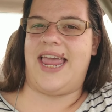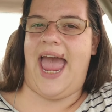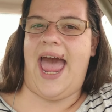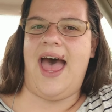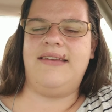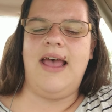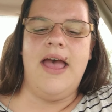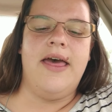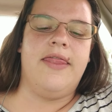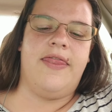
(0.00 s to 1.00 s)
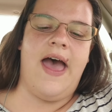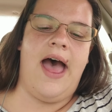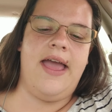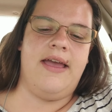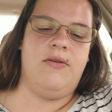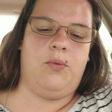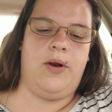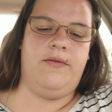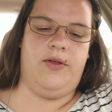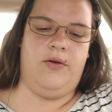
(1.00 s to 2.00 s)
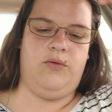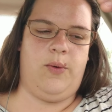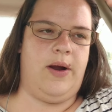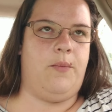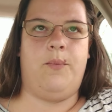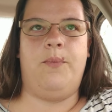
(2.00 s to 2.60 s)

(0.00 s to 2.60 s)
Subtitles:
Cat, that is one of those where,